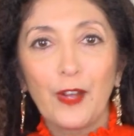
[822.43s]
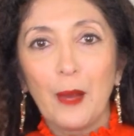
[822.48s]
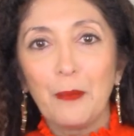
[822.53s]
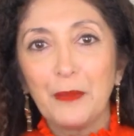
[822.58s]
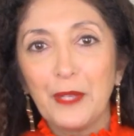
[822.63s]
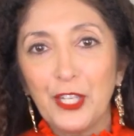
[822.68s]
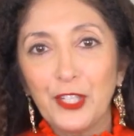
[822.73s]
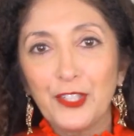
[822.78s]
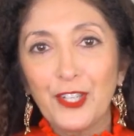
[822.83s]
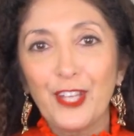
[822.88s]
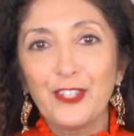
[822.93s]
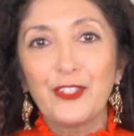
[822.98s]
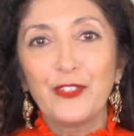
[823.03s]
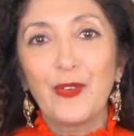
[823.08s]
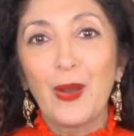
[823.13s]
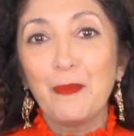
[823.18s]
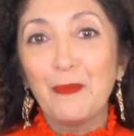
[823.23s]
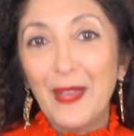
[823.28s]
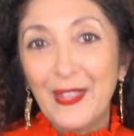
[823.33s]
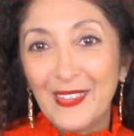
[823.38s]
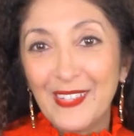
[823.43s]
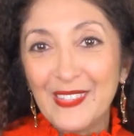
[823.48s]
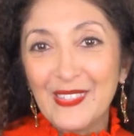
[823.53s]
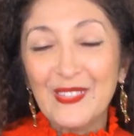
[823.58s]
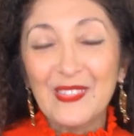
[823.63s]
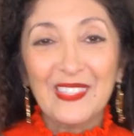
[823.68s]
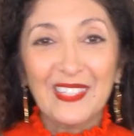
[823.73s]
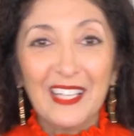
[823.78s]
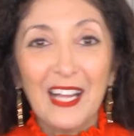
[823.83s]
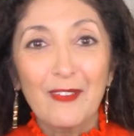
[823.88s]
got P Js, you've got bathing
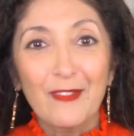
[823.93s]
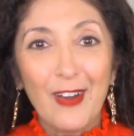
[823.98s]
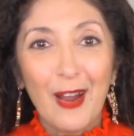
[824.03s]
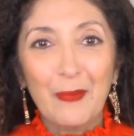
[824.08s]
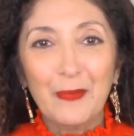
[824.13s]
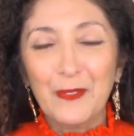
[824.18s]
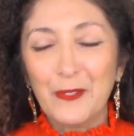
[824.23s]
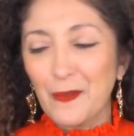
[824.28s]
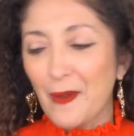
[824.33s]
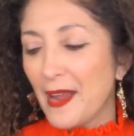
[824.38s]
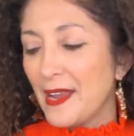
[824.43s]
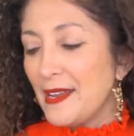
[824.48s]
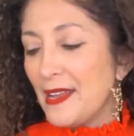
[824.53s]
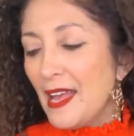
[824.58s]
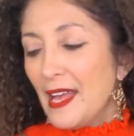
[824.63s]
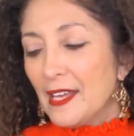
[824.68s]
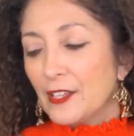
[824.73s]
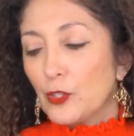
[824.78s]
suits and cover-ups, right?